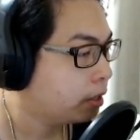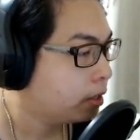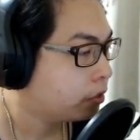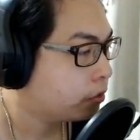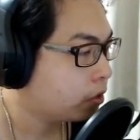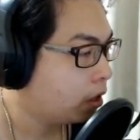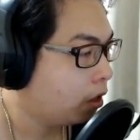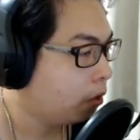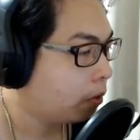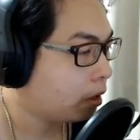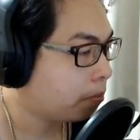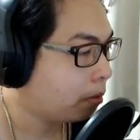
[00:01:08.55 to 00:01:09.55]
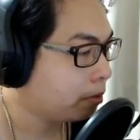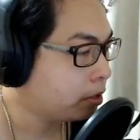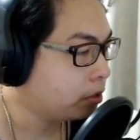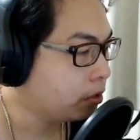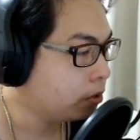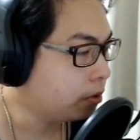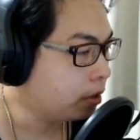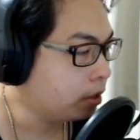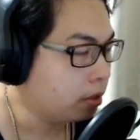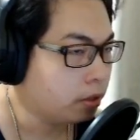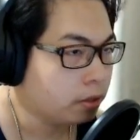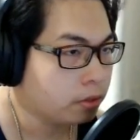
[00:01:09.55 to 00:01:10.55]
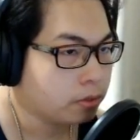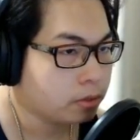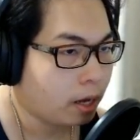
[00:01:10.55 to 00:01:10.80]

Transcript: So what I'll probably do is